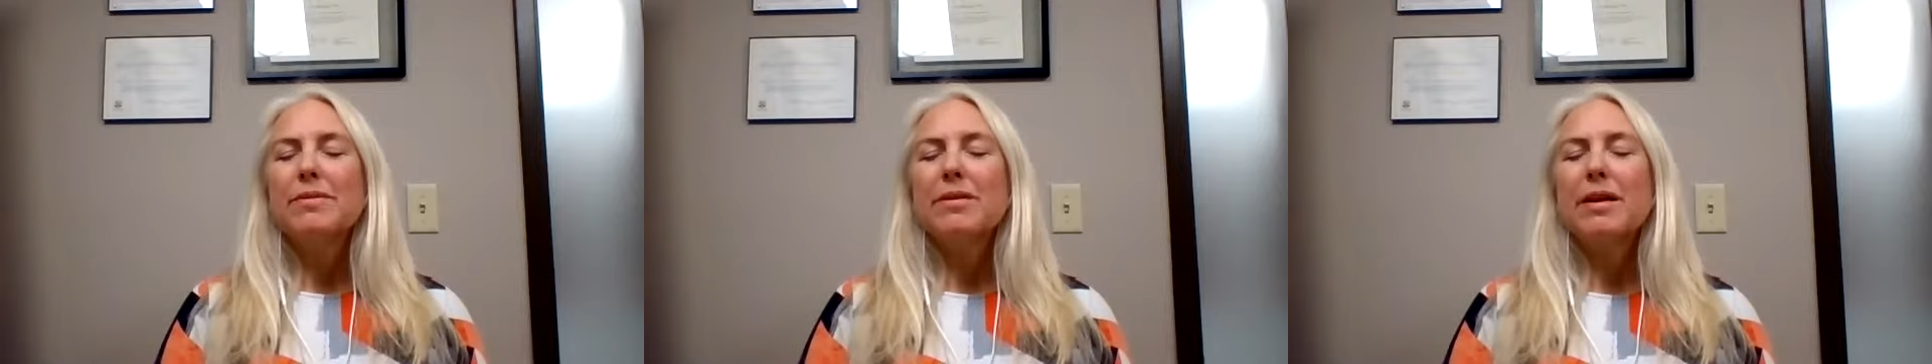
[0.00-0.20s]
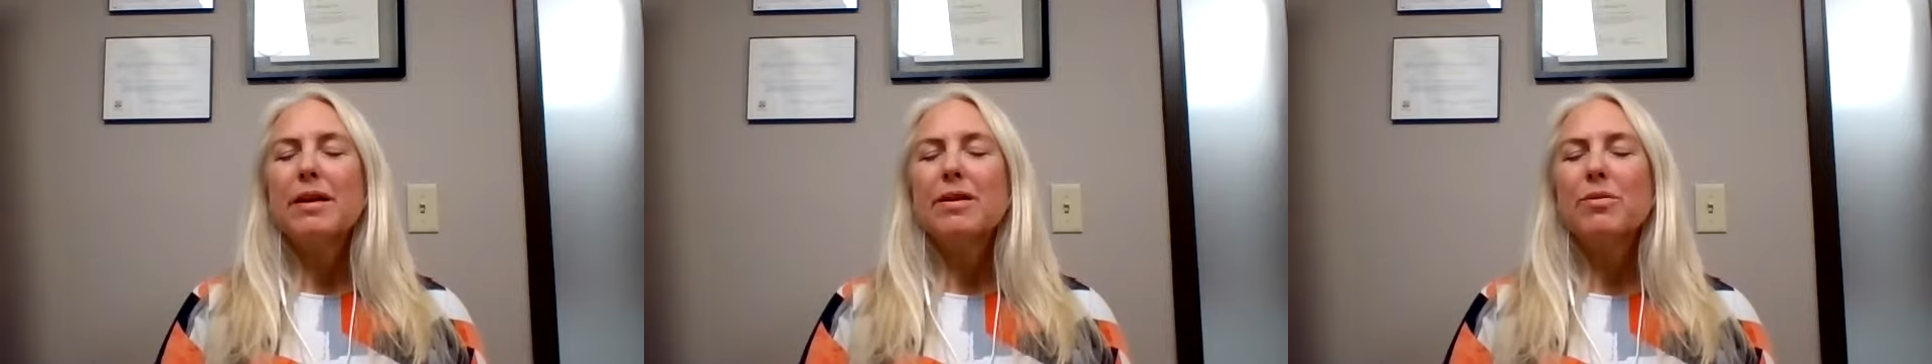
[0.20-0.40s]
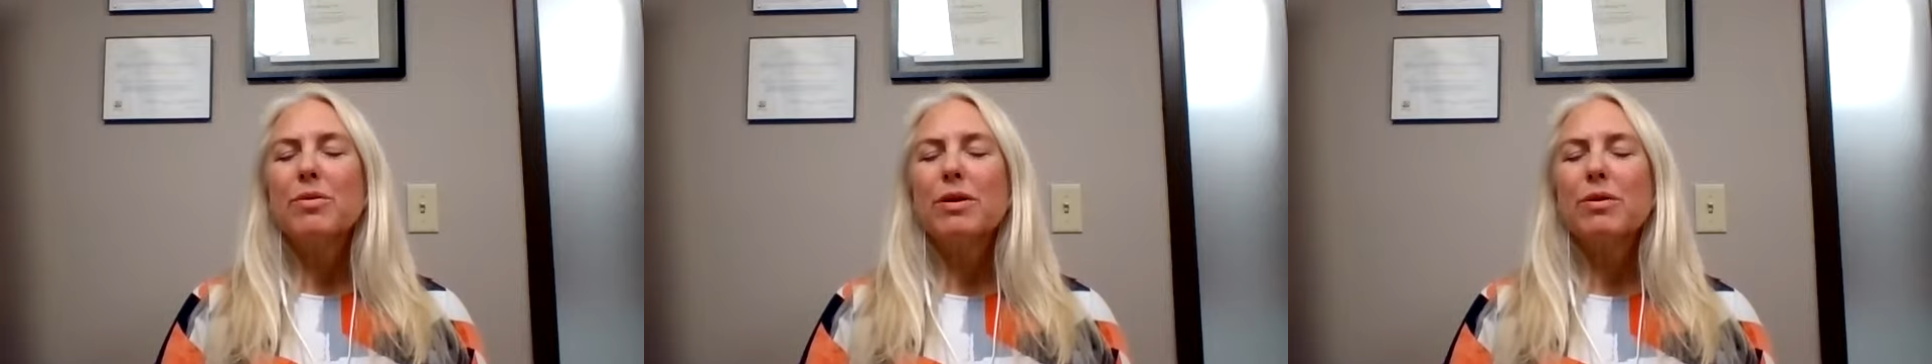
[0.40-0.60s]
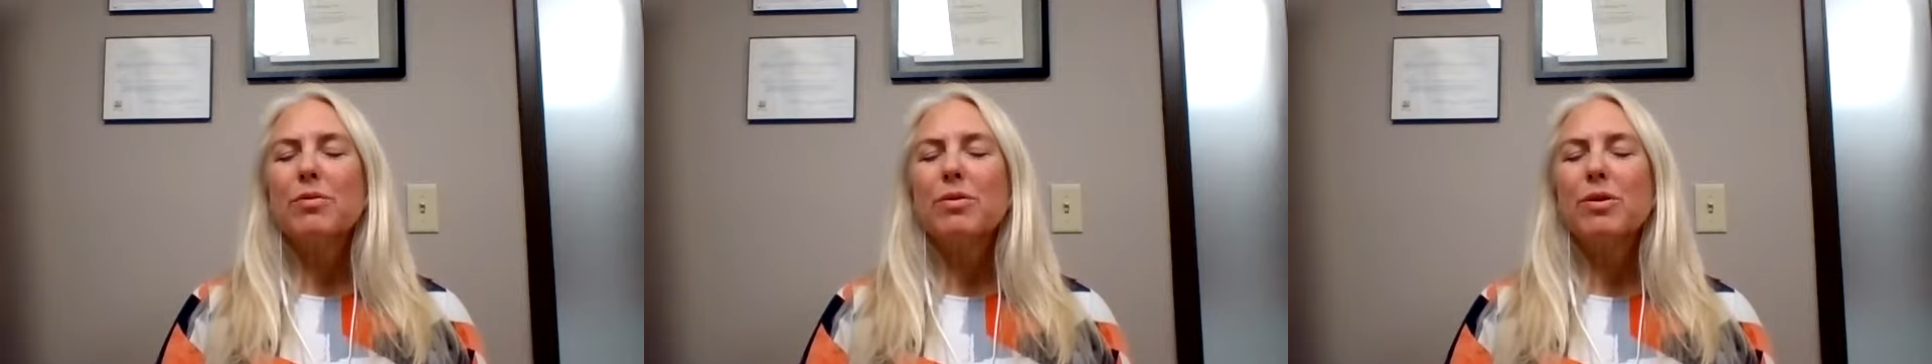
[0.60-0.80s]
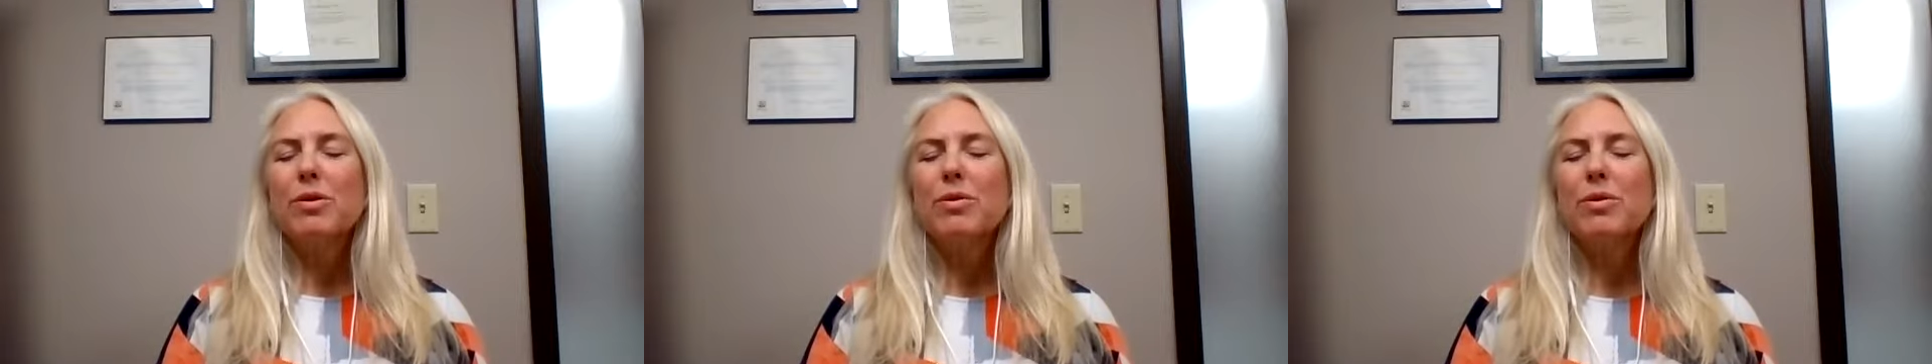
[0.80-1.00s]
And when
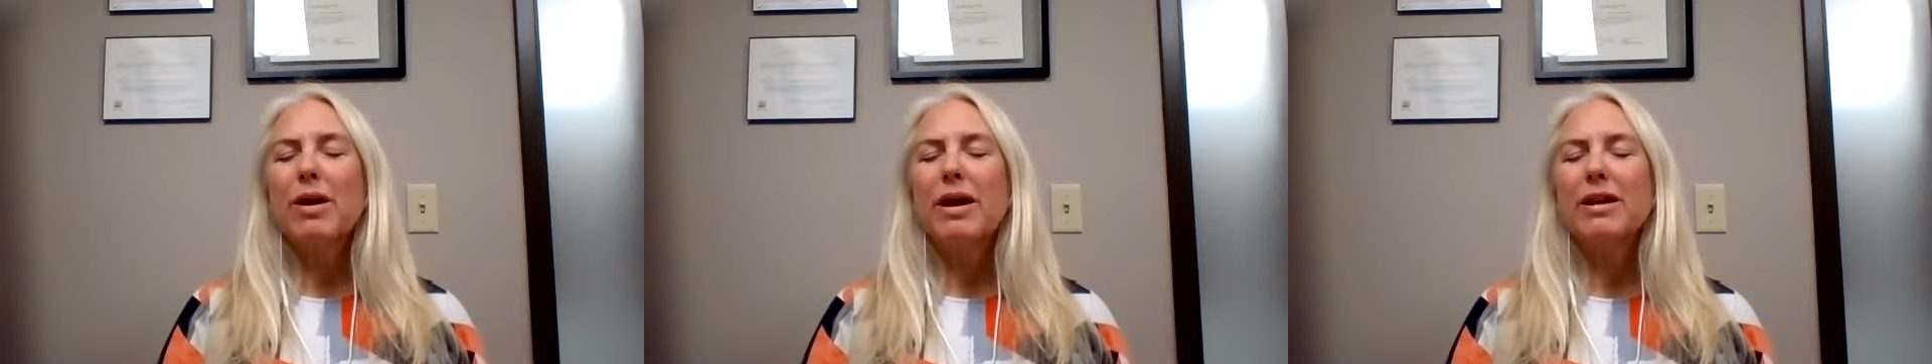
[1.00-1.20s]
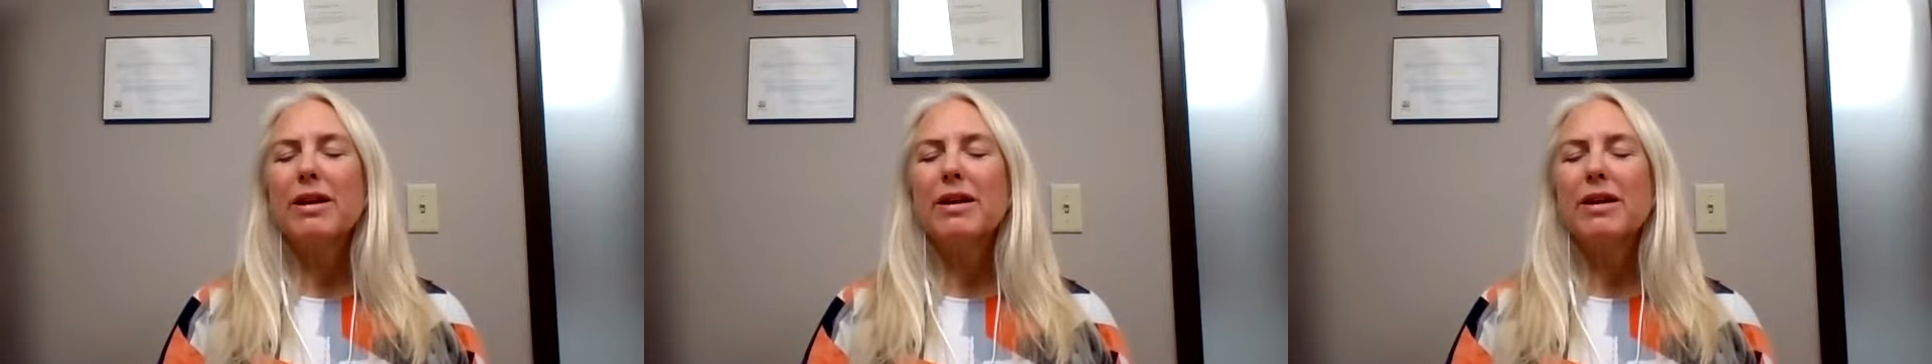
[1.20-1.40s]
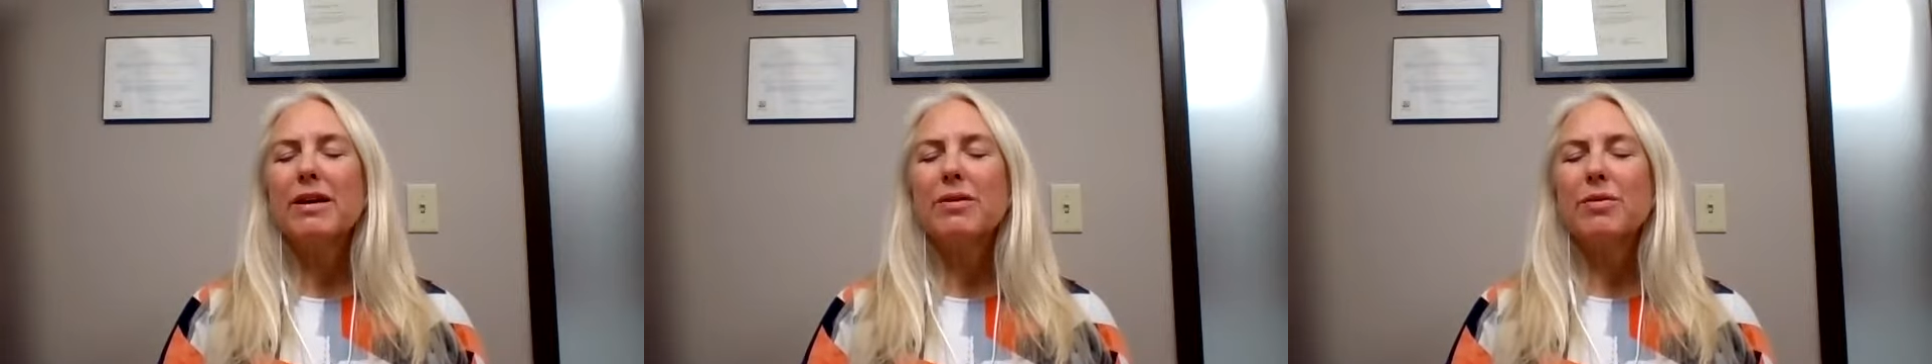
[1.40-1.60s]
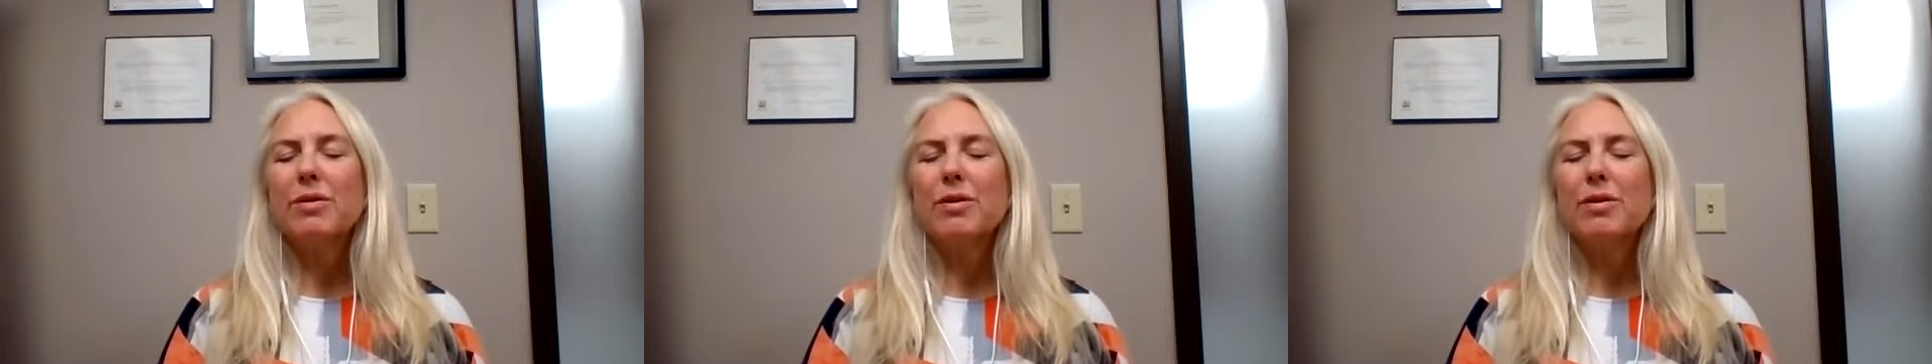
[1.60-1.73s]
we're ready, we're